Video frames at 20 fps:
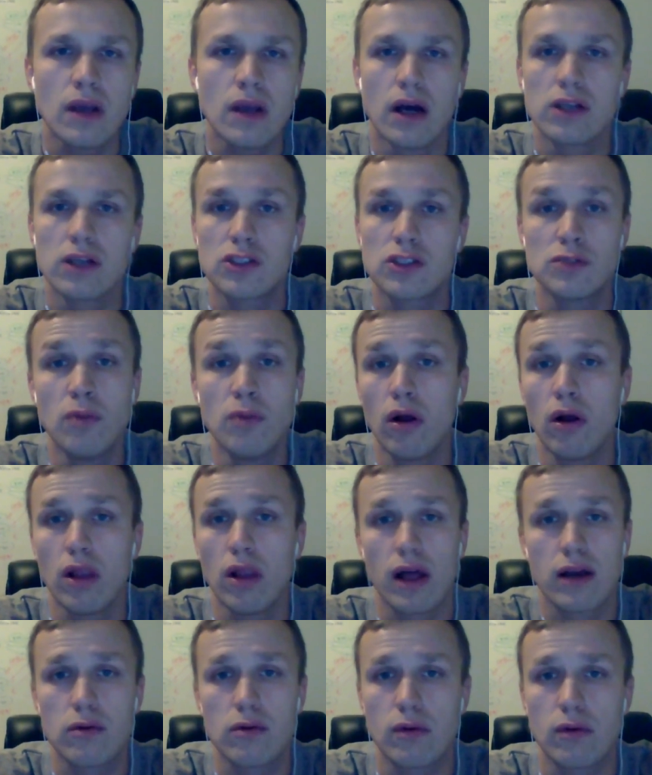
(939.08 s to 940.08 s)
small
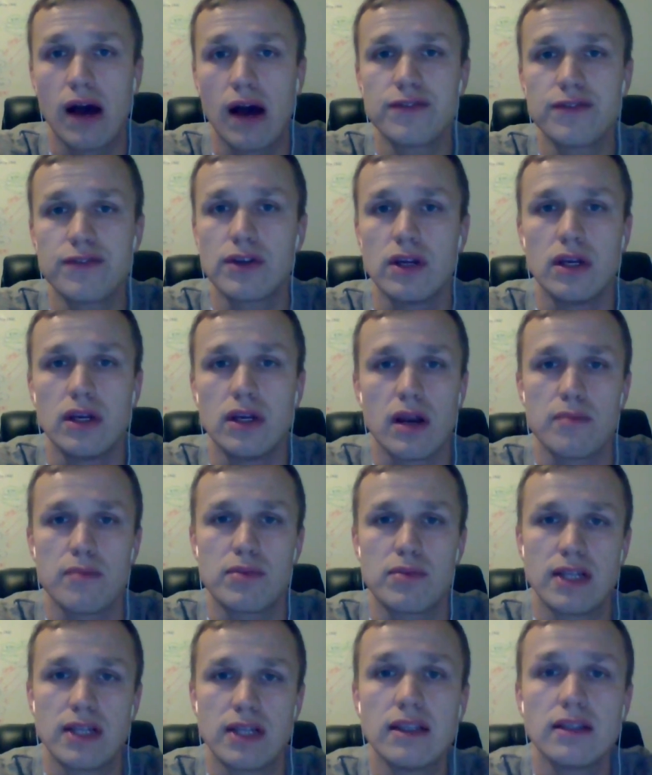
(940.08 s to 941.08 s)
like country
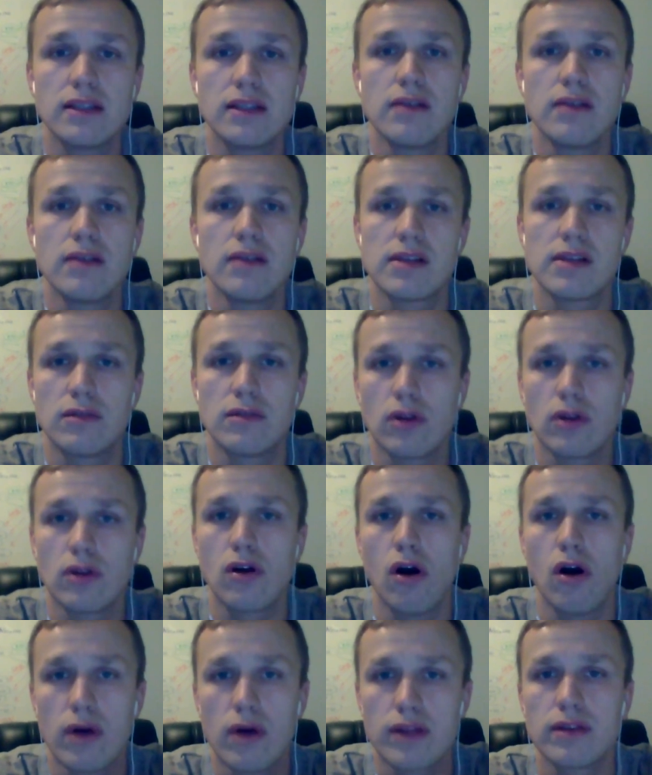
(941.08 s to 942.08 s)
representatives that will
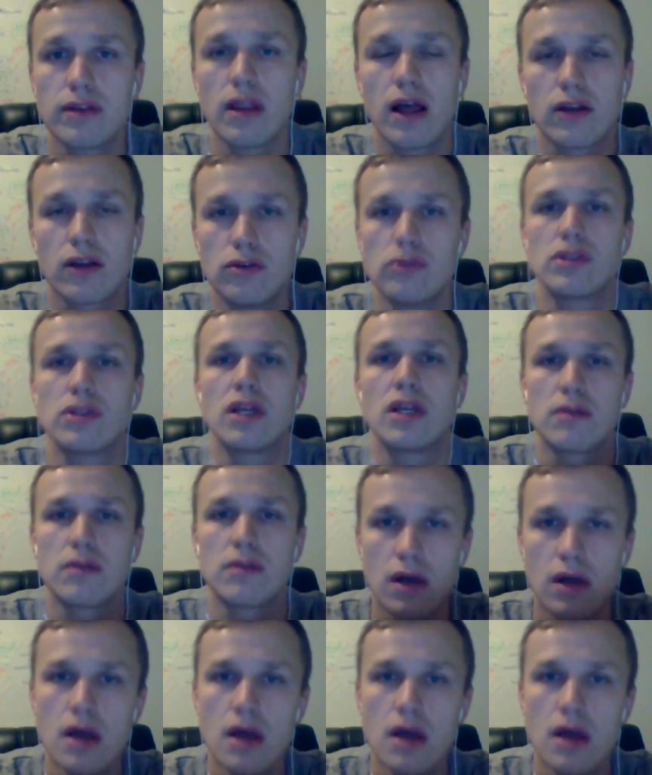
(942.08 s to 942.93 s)
go and like do that